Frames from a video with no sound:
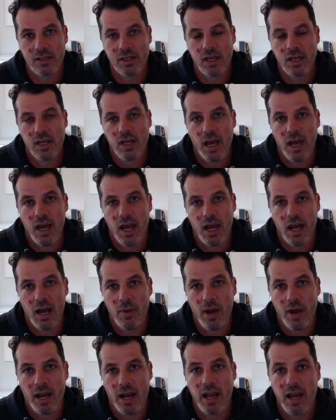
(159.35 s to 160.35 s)

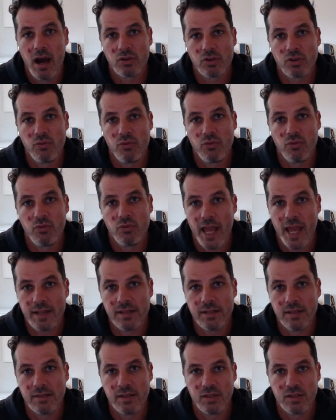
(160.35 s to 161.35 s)
account-related
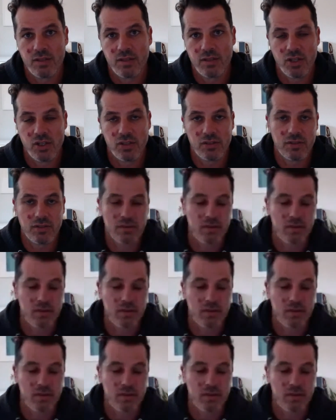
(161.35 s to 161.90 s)
suspensions.